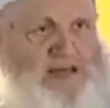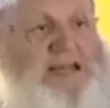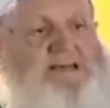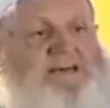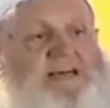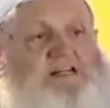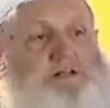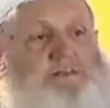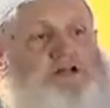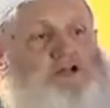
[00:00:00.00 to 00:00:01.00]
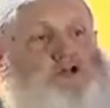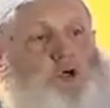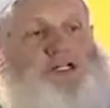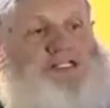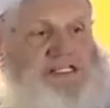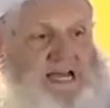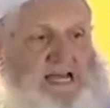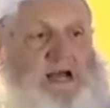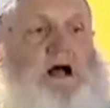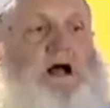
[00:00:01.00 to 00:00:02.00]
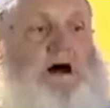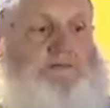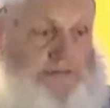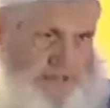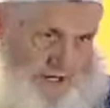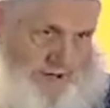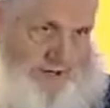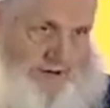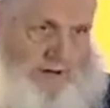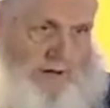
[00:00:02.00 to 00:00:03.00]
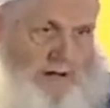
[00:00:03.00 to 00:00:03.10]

believing it to be the shortest day of the year.